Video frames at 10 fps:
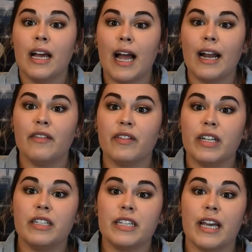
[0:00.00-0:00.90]
kind of
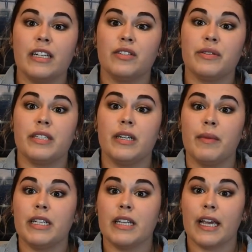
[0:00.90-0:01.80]
indicating to his
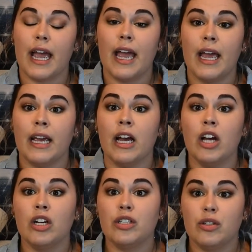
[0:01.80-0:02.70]
teammates like, hey,
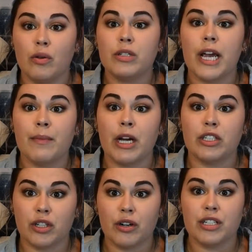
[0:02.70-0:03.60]
don't take my
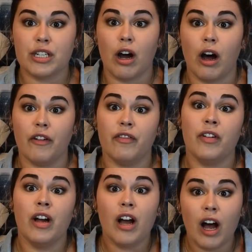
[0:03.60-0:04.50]
jersey off.
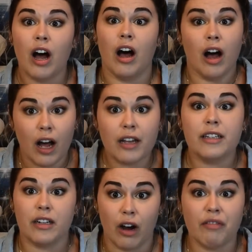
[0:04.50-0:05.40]

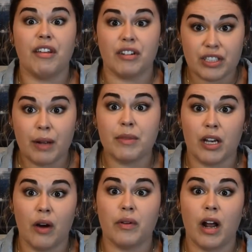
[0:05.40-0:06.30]
There's
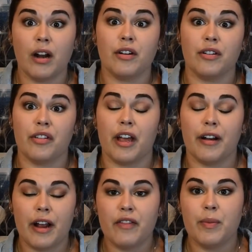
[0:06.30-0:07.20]
something going on under there.
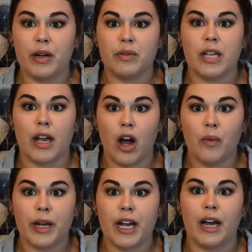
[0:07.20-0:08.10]
And everybody was like, oh
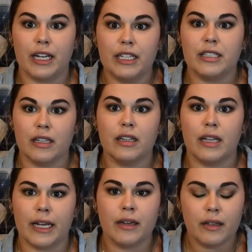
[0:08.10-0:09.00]
my God, he's
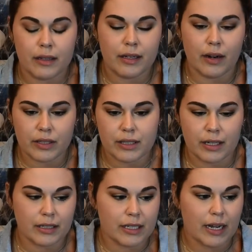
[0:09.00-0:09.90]
like, it's
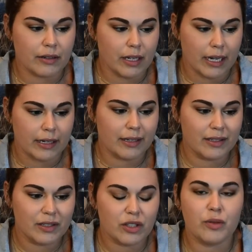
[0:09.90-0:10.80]
going to sound like
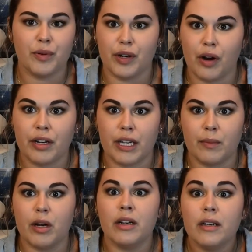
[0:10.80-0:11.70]
super narky,
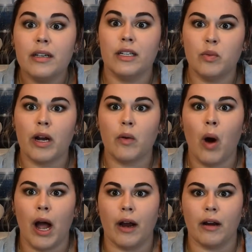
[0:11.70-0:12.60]
but he's wearing
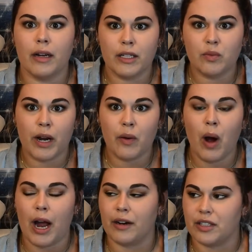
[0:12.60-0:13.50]
a
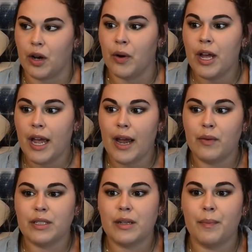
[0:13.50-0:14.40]
wire. So it
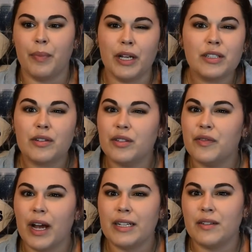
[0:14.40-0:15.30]
was a buzzer
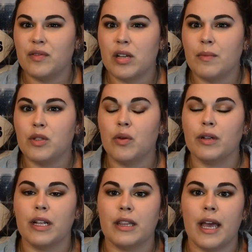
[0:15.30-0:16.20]
device of some
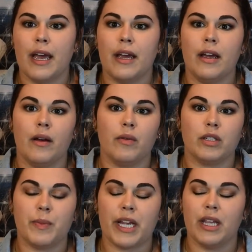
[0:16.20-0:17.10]
sort that they were
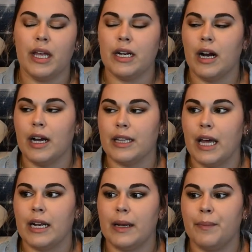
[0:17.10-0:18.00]
speculating on,
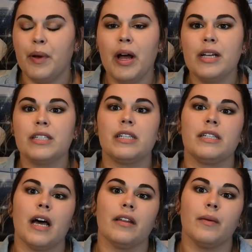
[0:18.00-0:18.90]
that it buzzed to
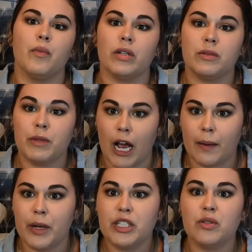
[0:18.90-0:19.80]
tell them what kind
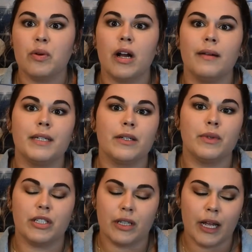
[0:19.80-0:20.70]
of pitches were coming,
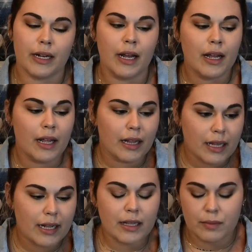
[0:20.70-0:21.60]
which then
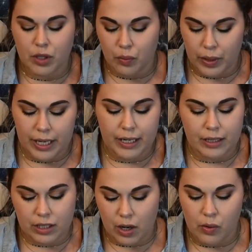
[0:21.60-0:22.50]
led them to win
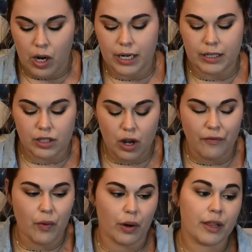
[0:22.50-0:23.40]
and so on and so
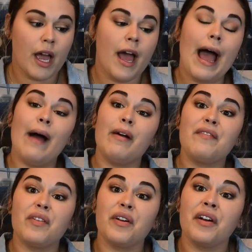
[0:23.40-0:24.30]
forth.
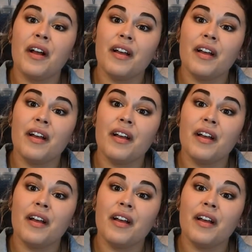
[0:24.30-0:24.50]
However,